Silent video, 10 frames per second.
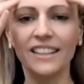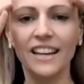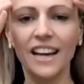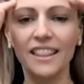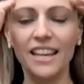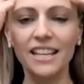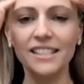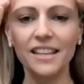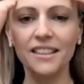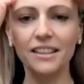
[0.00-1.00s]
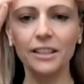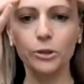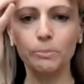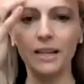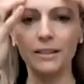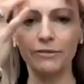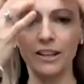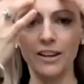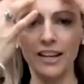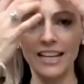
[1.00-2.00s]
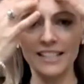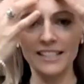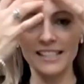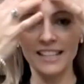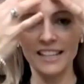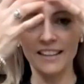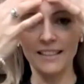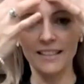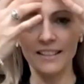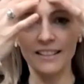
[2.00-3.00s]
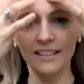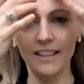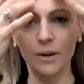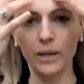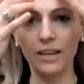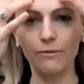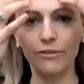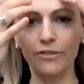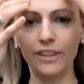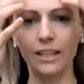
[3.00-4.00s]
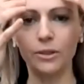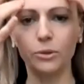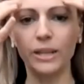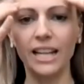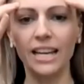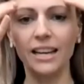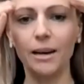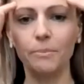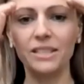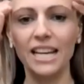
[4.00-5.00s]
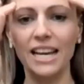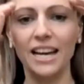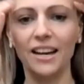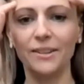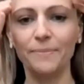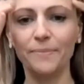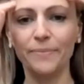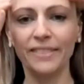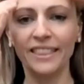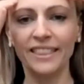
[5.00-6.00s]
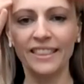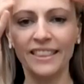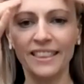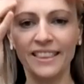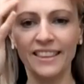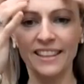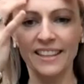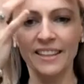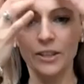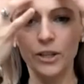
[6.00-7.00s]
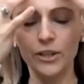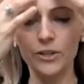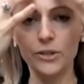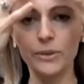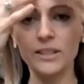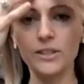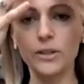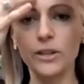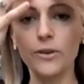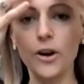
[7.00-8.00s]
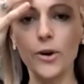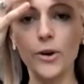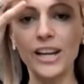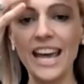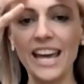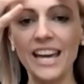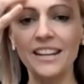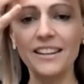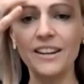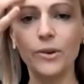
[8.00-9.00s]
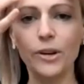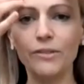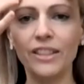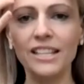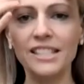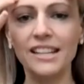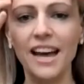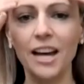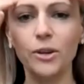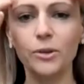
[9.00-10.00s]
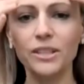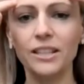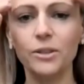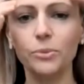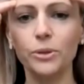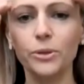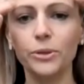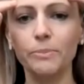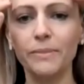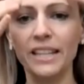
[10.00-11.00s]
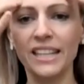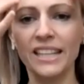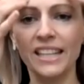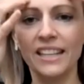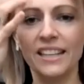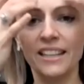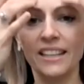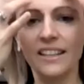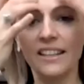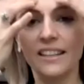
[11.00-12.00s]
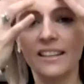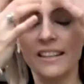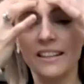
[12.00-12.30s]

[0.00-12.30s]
And these are the little butterflies that we can feel when they come down. You can do it to your own head, or if there's an adult in the room.